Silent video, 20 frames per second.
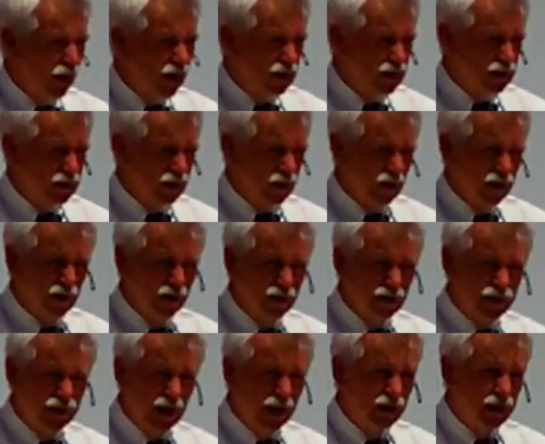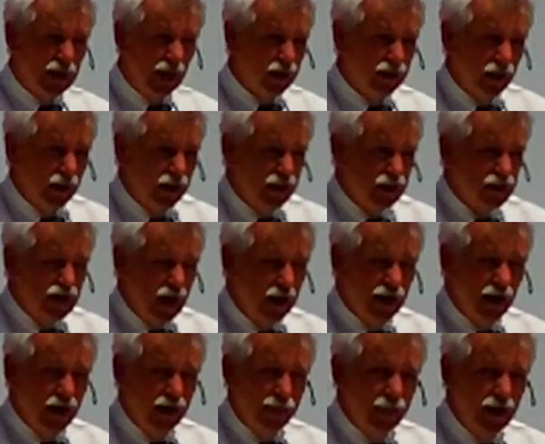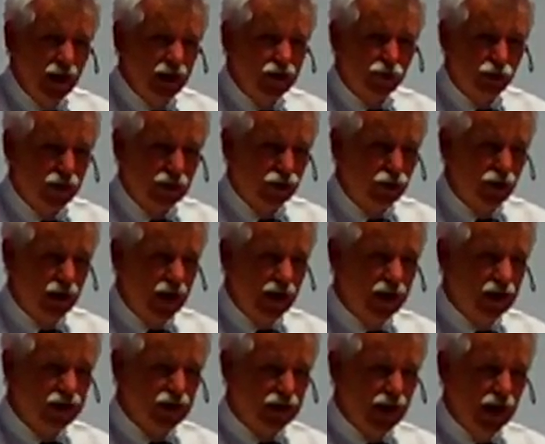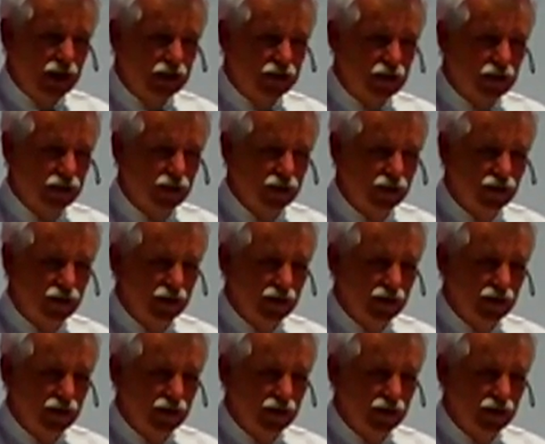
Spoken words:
it was, said that it's not an imminent threat to the United States.